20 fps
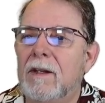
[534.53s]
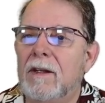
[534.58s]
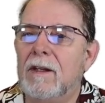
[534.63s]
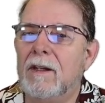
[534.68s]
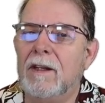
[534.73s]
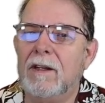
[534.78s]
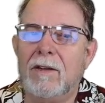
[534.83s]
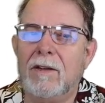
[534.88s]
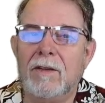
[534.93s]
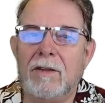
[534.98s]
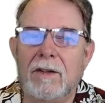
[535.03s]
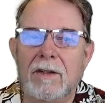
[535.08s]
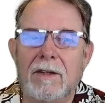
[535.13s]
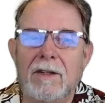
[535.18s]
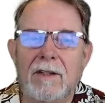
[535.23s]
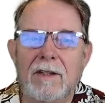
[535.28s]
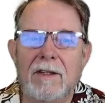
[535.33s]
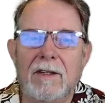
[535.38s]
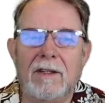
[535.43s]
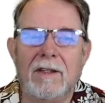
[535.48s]
a good
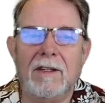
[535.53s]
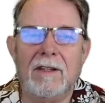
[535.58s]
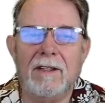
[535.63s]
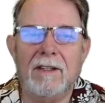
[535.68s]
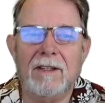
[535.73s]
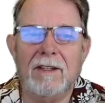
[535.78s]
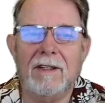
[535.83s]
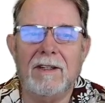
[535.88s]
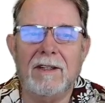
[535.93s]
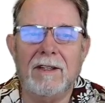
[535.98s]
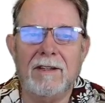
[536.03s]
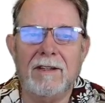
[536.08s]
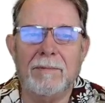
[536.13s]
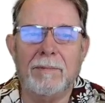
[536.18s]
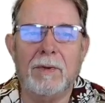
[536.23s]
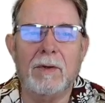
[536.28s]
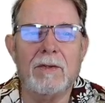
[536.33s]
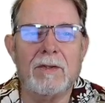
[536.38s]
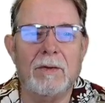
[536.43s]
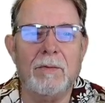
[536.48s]

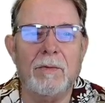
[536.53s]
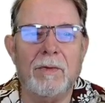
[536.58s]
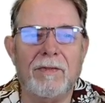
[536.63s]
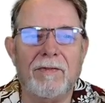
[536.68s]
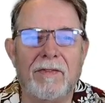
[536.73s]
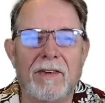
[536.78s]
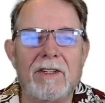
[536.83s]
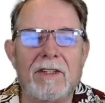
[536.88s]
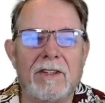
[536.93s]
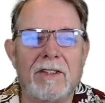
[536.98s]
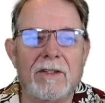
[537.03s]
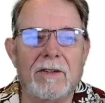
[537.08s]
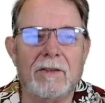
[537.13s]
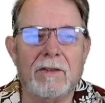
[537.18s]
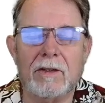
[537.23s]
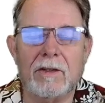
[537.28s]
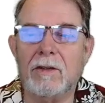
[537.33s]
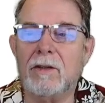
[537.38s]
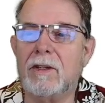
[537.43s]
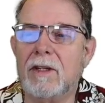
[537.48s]
person with vision or
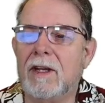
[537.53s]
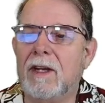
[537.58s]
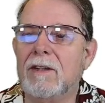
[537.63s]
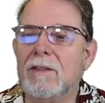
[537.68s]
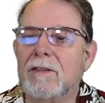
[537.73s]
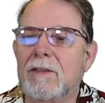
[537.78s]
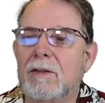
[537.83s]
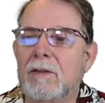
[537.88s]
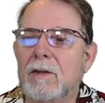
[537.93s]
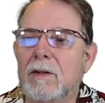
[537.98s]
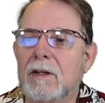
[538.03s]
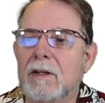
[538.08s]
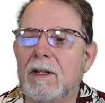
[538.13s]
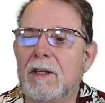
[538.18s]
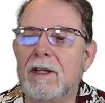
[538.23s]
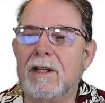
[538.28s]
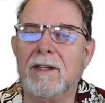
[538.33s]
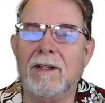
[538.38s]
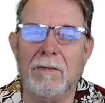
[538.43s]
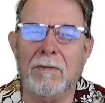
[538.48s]
a good counselor can
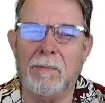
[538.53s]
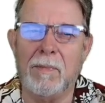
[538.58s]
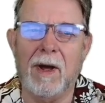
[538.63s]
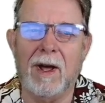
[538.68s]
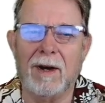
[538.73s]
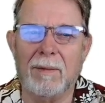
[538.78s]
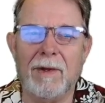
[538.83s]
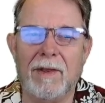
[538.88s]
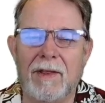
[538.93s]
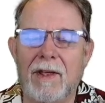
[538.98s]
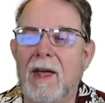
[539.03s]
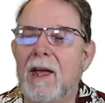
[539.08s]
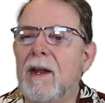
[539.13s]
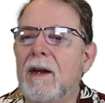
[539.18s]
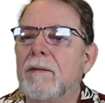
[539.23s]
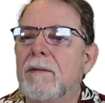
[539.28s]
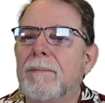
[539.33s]
get to the bottom of that.